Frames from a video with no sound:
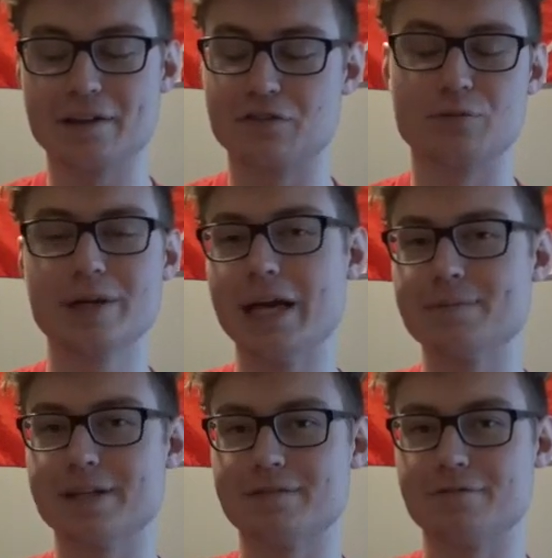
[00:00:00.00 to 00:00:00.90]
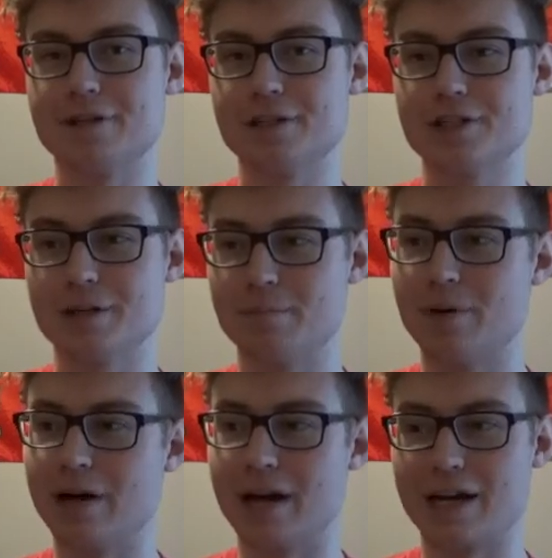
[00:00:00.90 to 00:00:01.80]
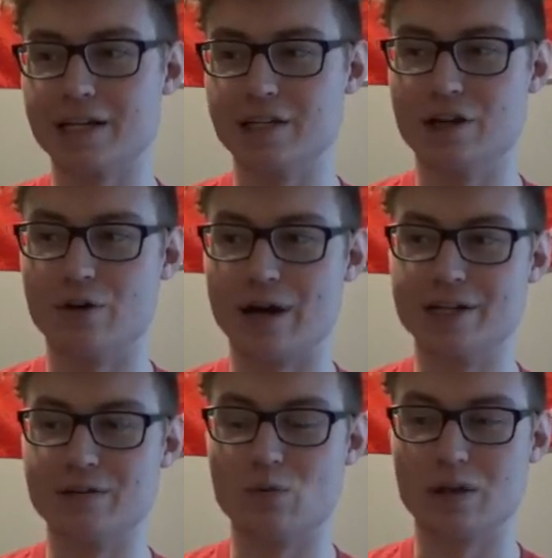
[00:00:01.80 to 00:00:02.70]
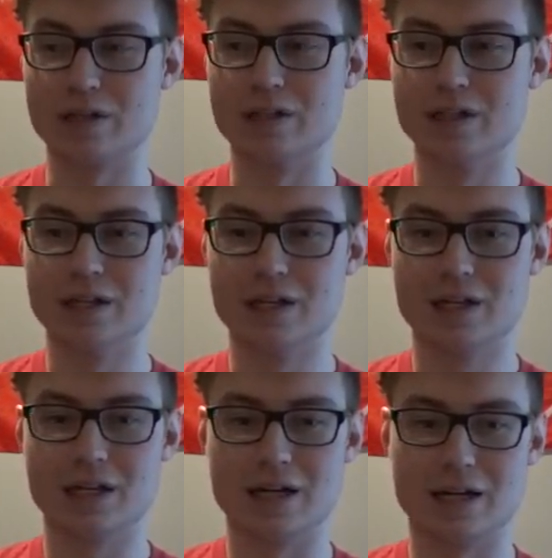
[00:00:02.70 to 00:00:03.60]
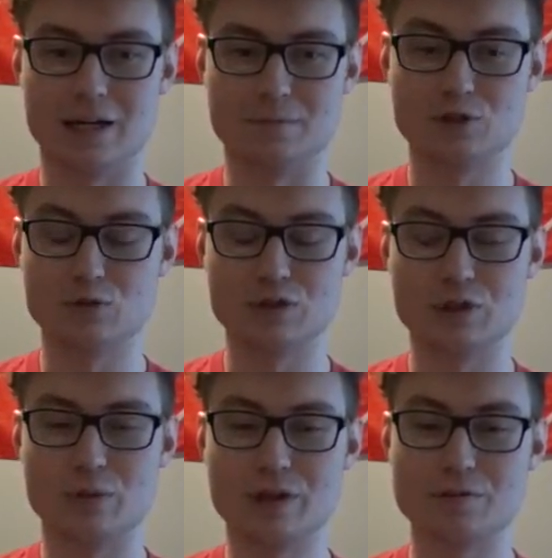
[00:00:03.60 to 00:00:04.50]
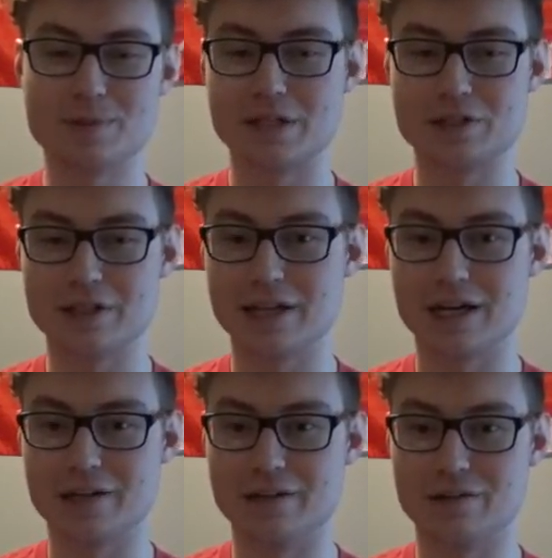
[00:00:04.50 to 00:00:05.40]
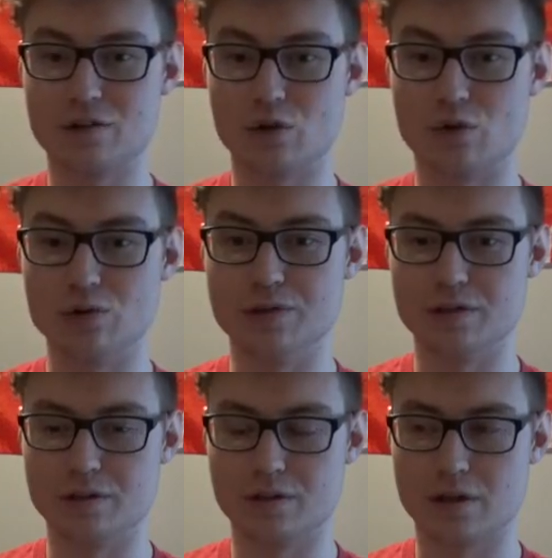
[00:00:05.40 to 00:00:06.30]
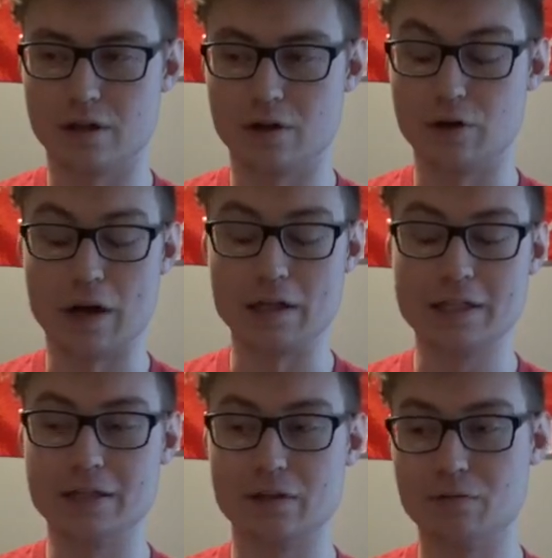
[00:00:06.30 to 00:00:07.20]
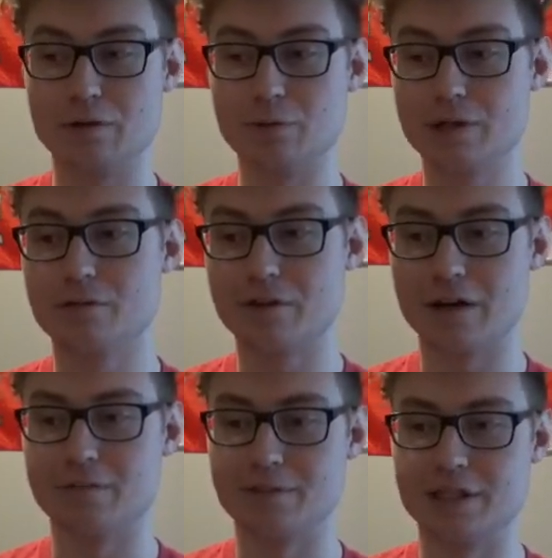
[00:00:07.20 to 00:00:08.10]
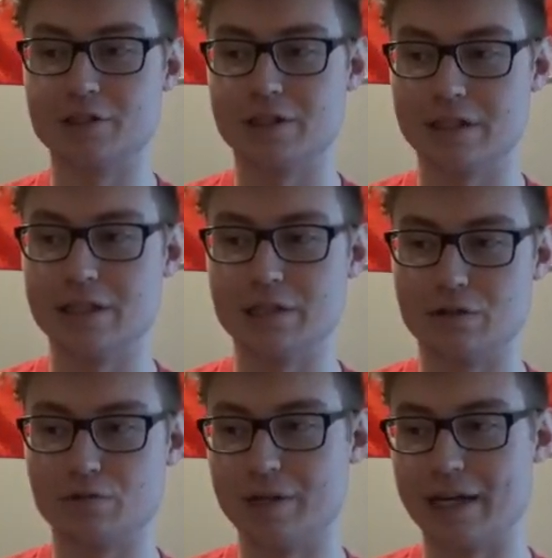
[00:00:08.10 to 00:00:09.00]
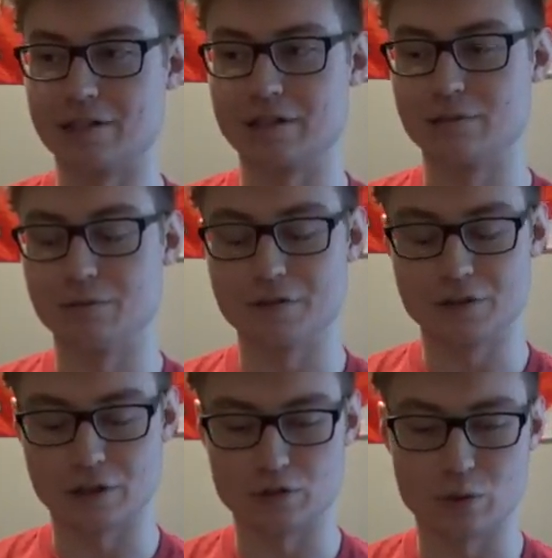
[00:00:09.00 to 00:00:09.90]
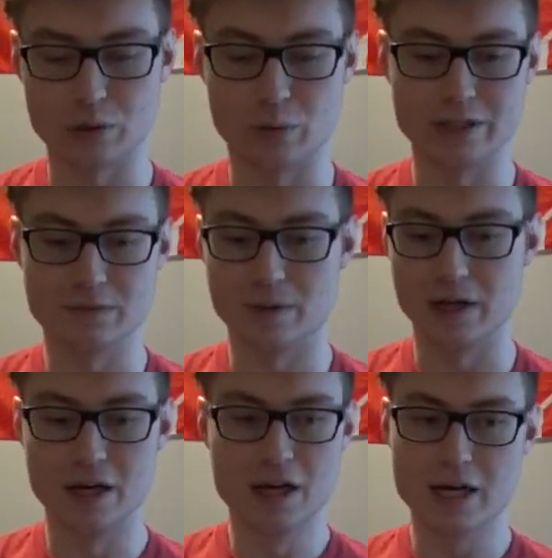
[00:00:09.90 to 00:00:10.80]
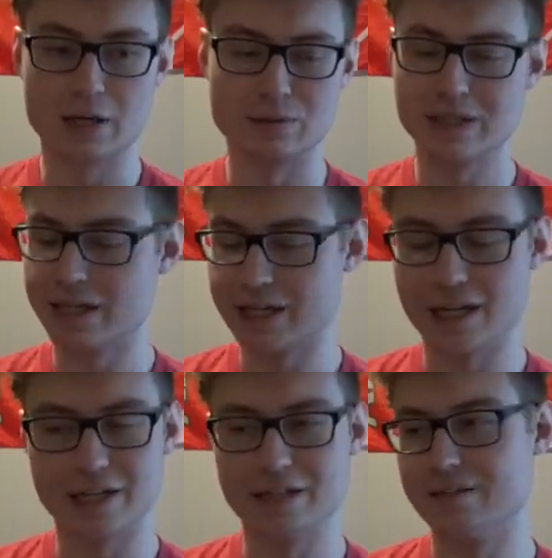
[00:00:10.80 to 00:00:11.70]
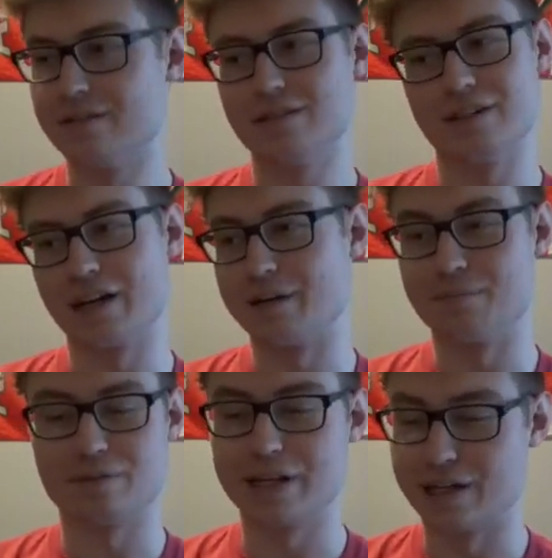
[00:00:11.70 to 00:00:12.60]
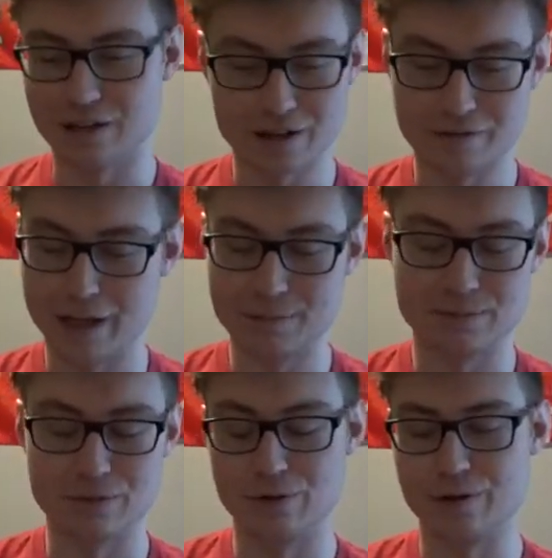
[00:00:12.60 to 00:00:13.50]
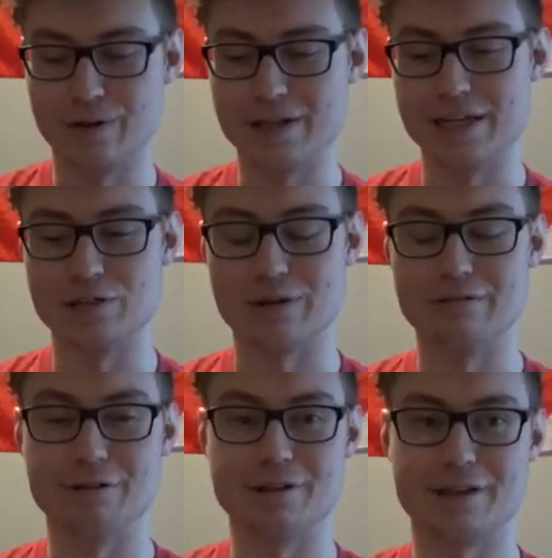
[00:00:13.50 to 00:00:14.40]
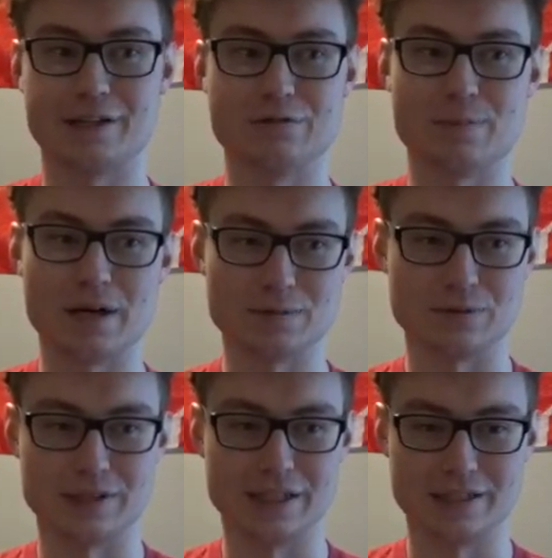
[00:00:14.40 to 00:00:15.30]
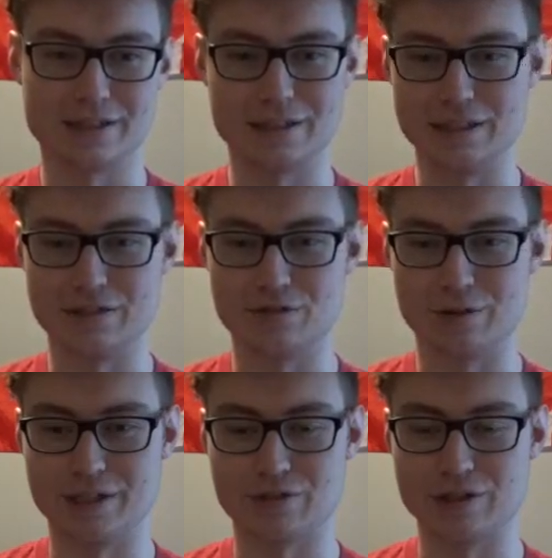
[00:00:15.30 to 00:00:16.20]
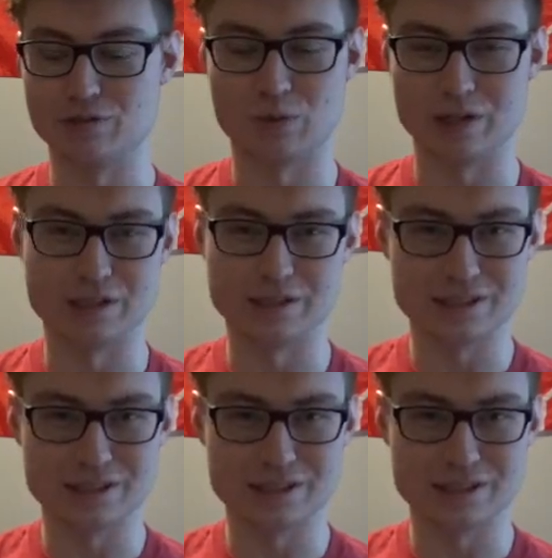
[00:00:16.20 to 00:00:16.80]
had 3 games left to finish it, but I didn't want to. We could have potentially gotten gold or elite. We could have gotten potentially elite 3 actually, because we finished on 20 wins, but it was late at night. I played a lot of games earlier that day, so I didn't really think it was possible to get elite 3. So I just wanted to